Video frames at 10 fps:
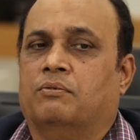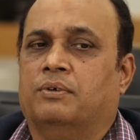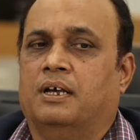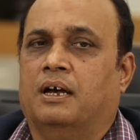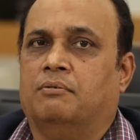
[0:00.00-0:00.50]

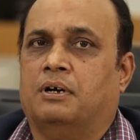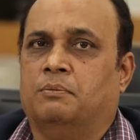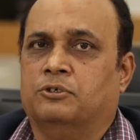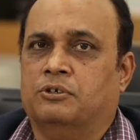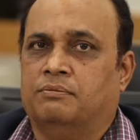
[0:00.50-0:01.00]
We have
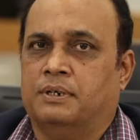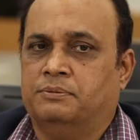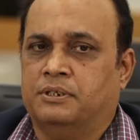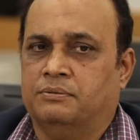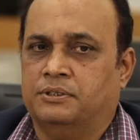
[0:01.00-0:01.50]
Amazon
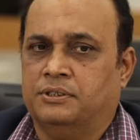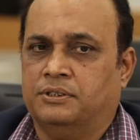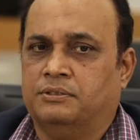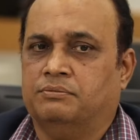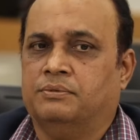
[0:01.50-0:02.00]
Web
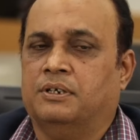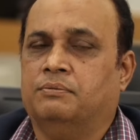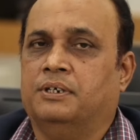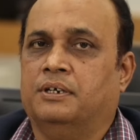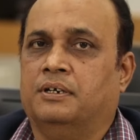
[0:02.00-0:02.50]
Services where
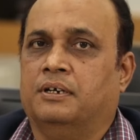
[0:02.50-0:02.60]
we